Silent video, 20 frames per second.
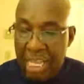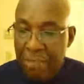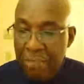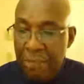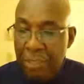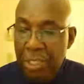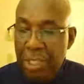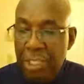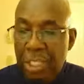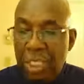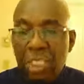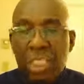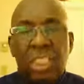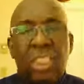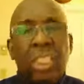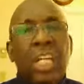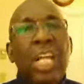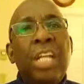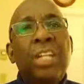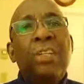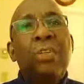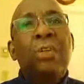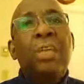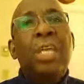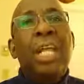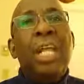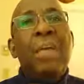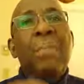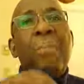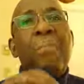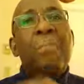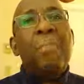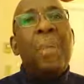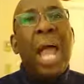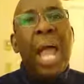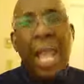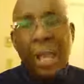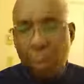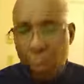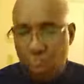If ye continue in
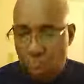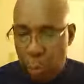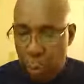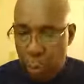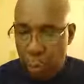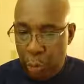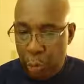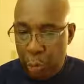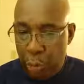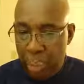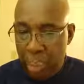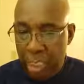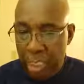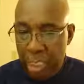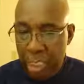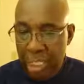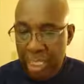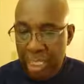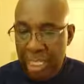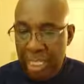my word,